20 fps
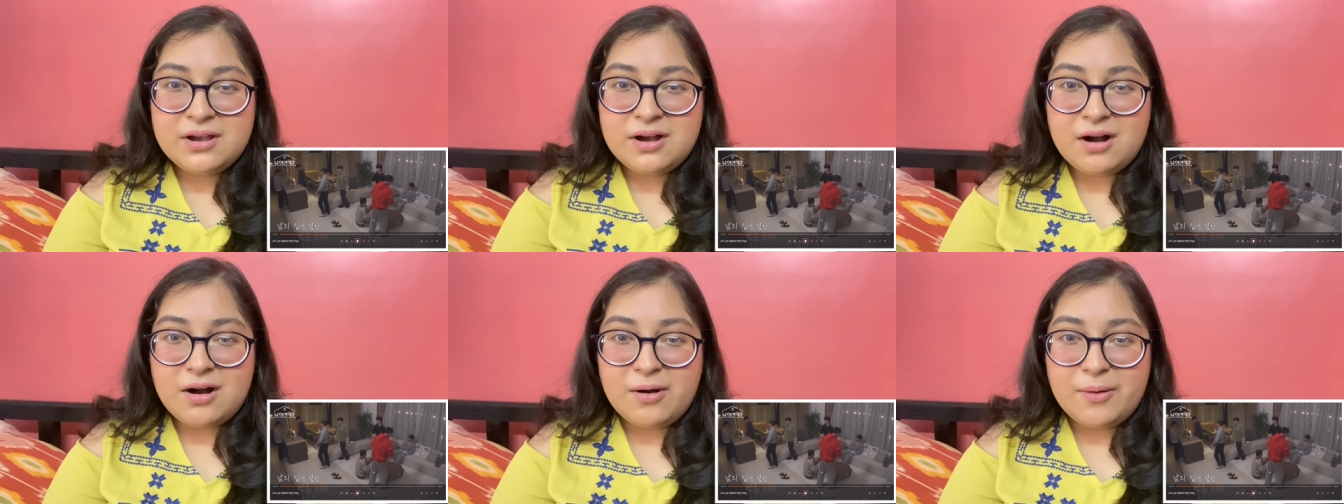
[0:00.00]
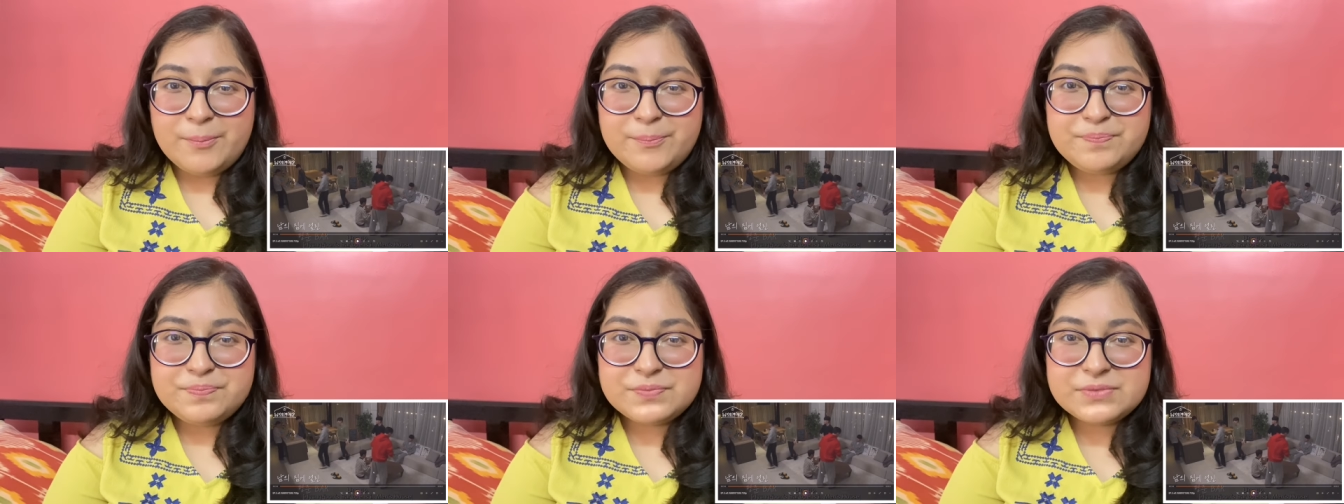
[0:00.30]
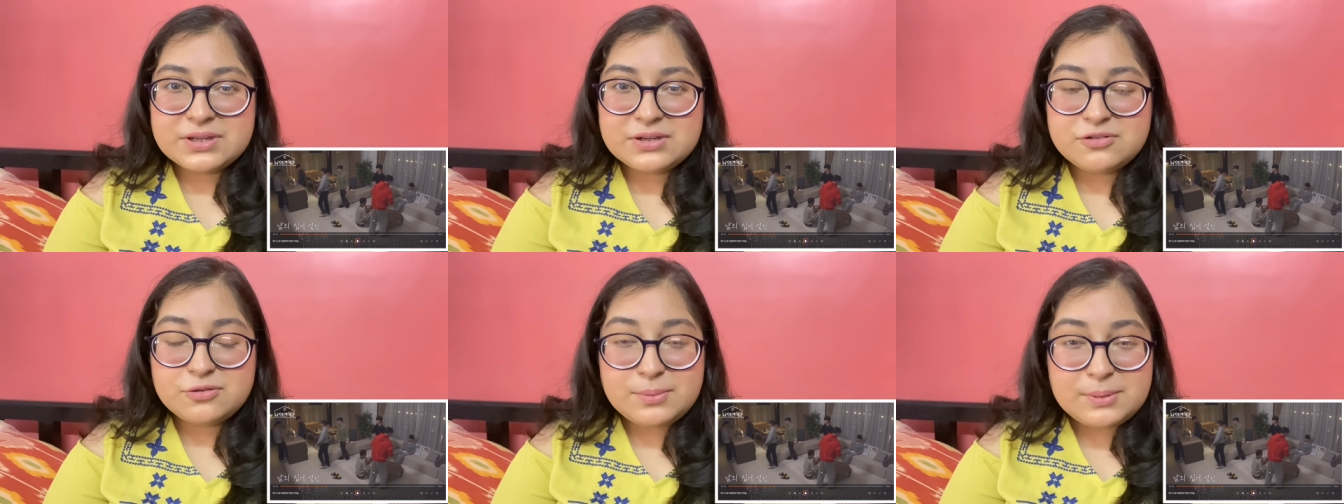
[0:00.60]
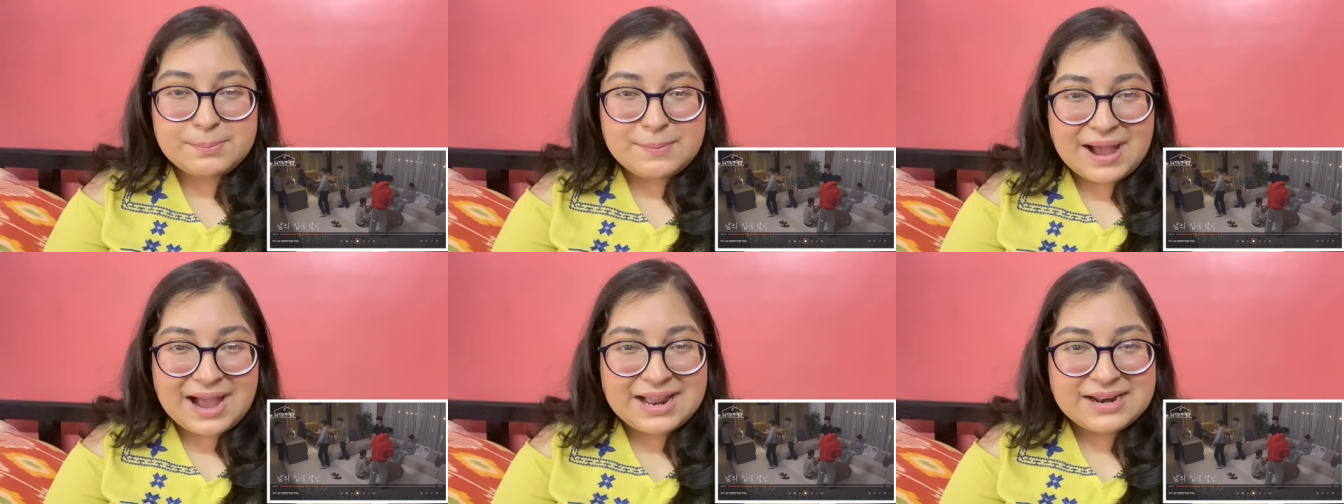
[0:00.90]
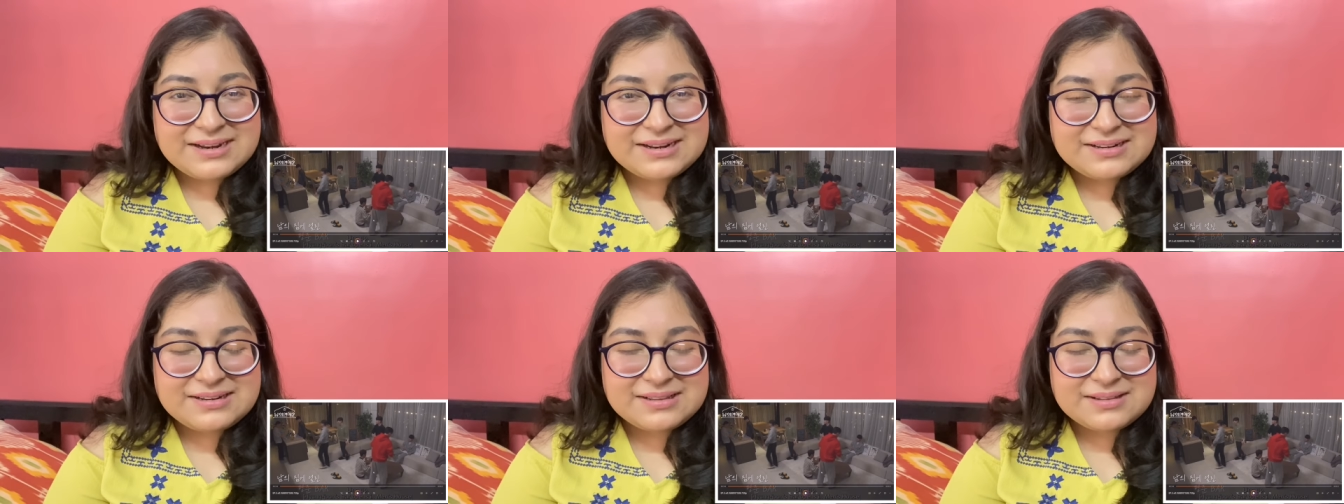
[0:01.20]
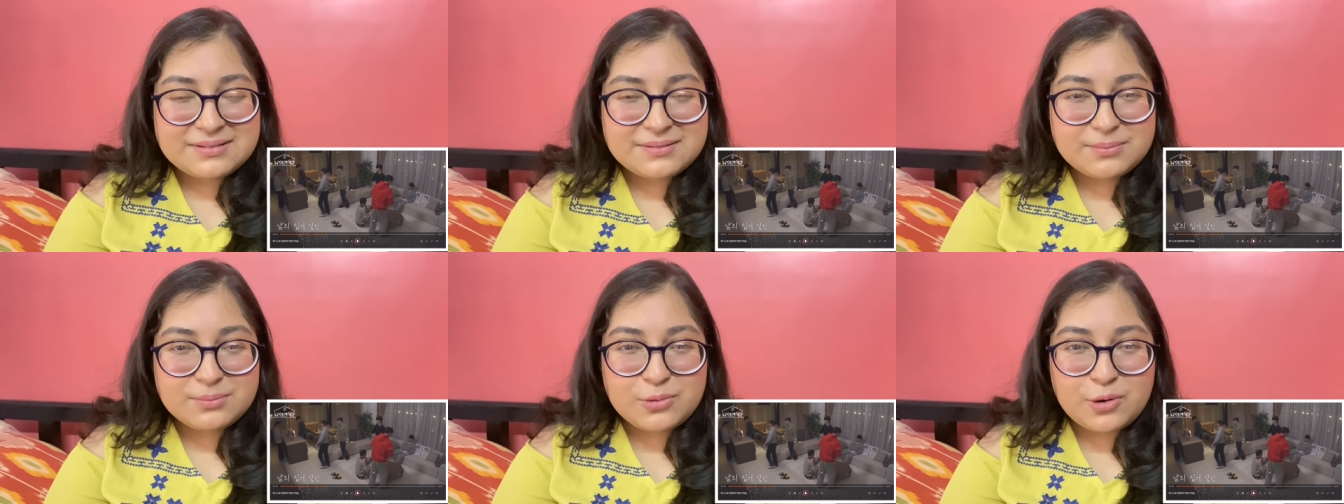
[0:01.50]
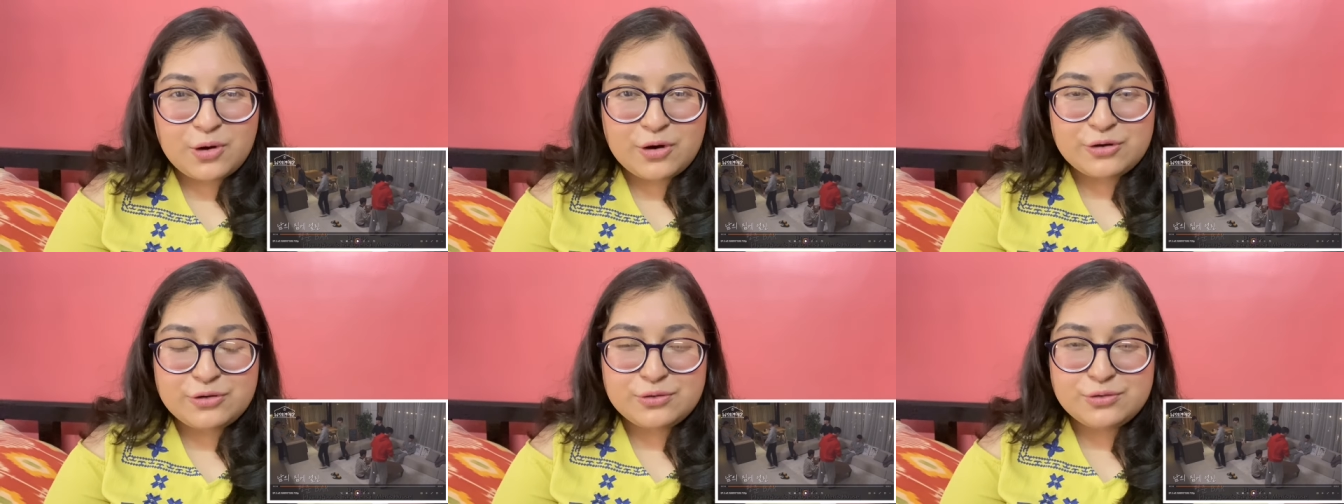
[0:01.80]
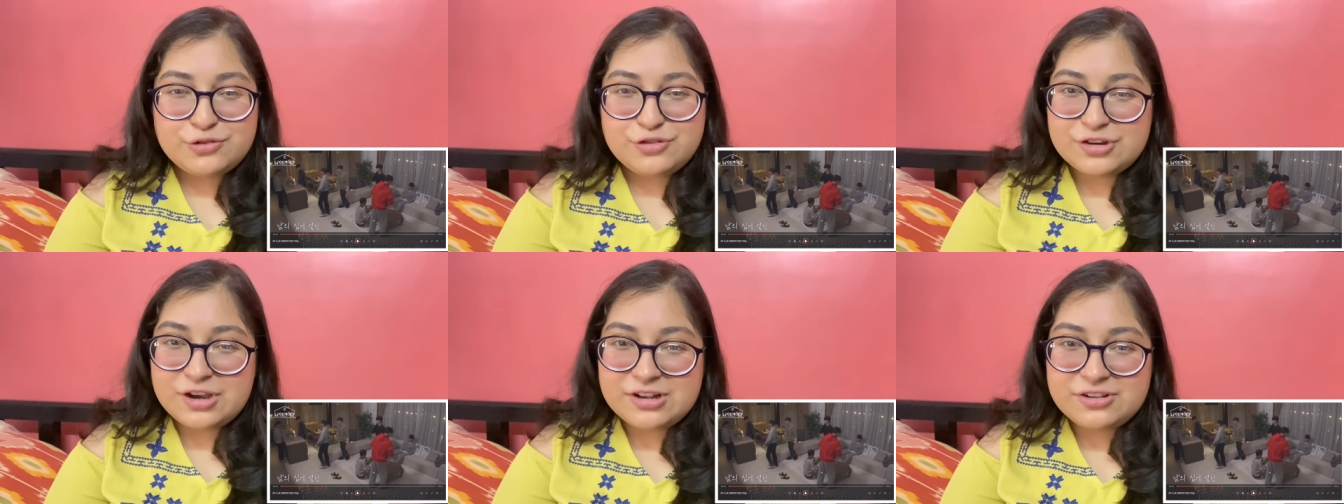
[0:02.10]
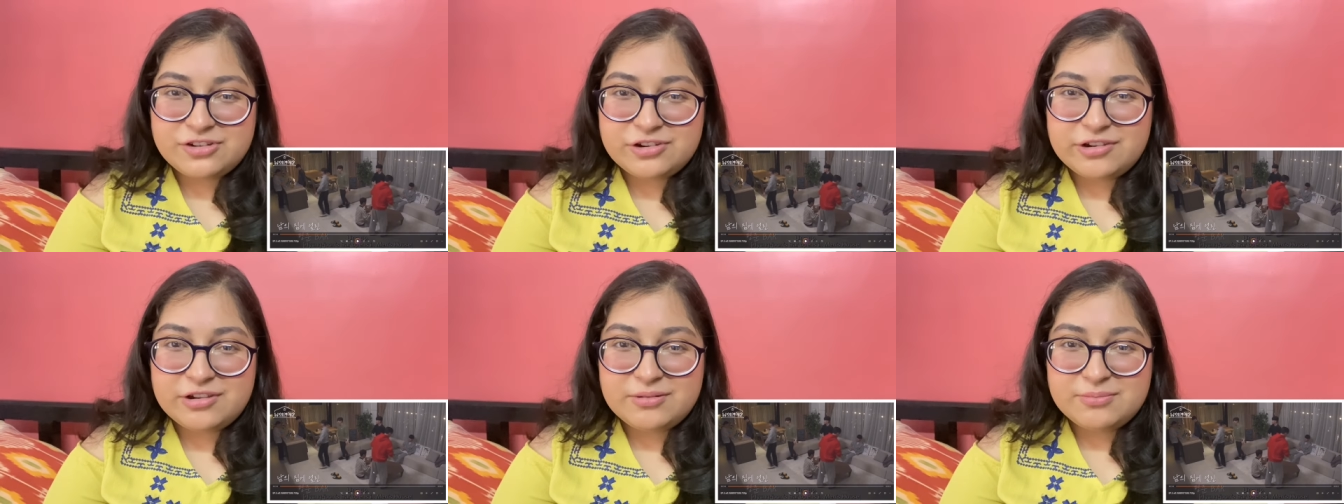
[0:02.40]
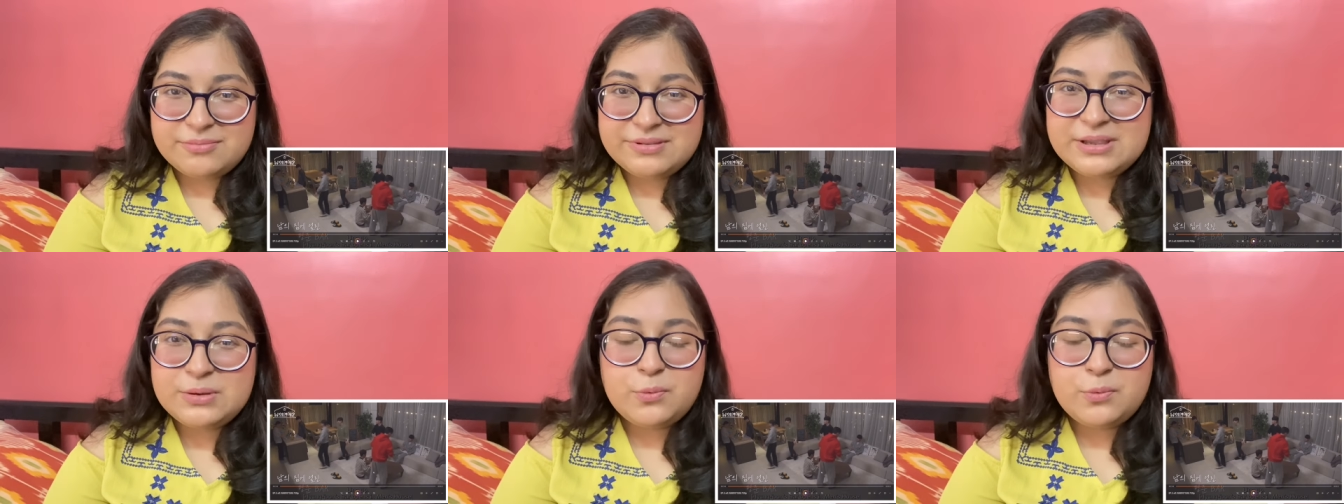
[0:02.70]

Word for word: um, to be mad at him or to judge him.